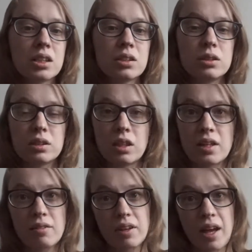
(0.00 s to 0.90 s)
could not
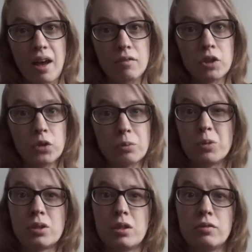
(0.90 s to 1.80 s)
even have a
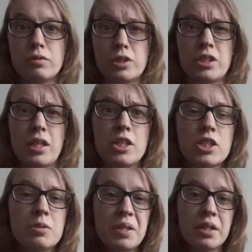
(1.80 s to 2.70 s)
normal
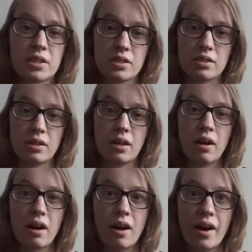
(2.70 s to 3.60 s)
conversation because
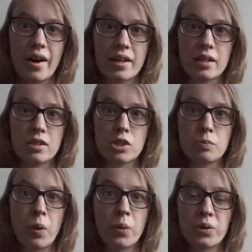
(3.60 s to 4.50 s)
I
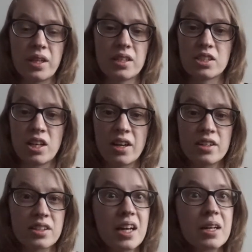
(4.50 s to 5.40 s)
spoke the entire
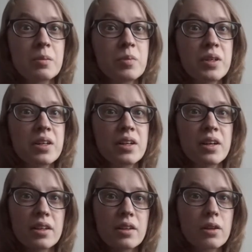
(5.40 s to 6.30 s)
time
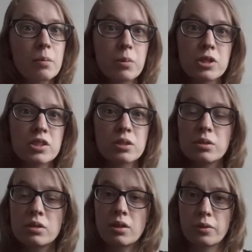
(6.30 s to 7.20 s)
and the other person
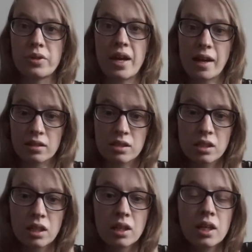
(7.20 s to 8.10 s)
could not react.
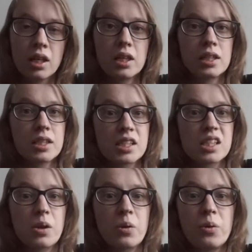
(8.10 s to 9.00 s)

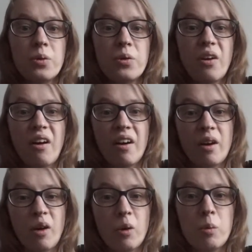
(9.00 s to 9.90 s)
So I
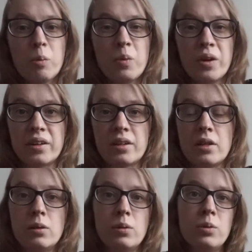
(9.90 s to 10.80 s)
hope when I
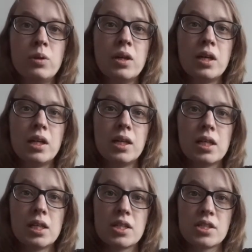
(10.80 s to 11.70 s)
go
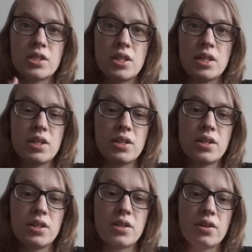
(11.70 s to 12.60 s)

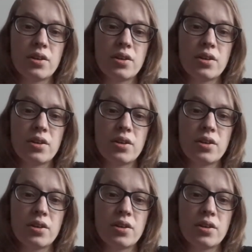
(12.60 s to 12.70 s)
see